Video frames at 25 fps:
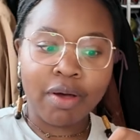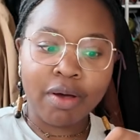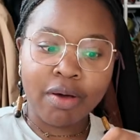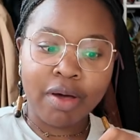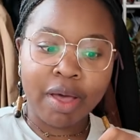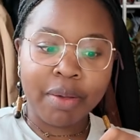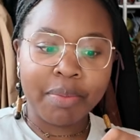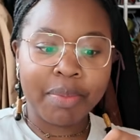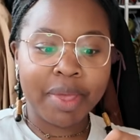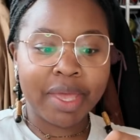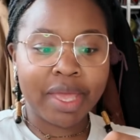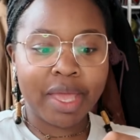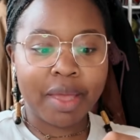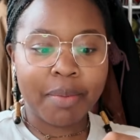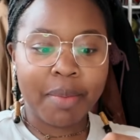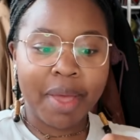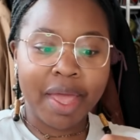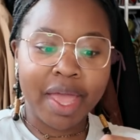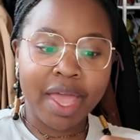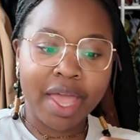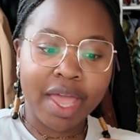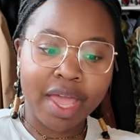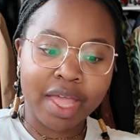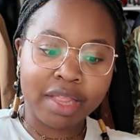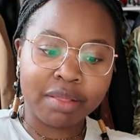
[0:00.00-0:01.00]
oh, I'm making
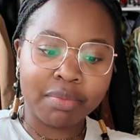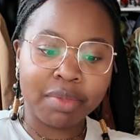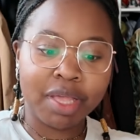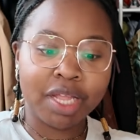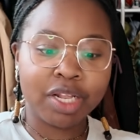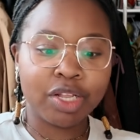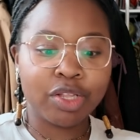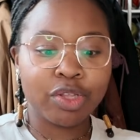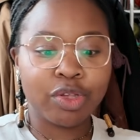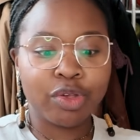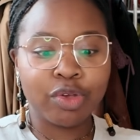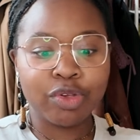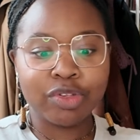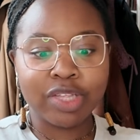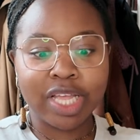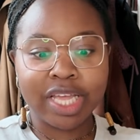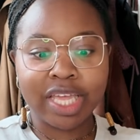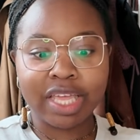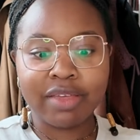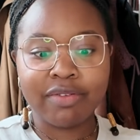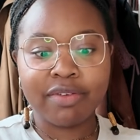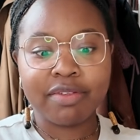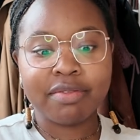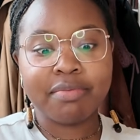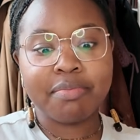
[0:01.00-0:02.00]
my handmade clothes,
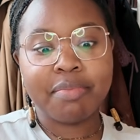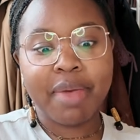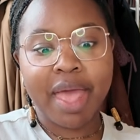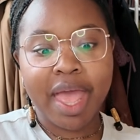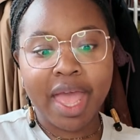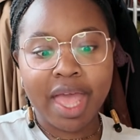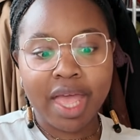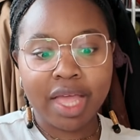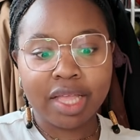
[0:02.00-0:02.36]
like even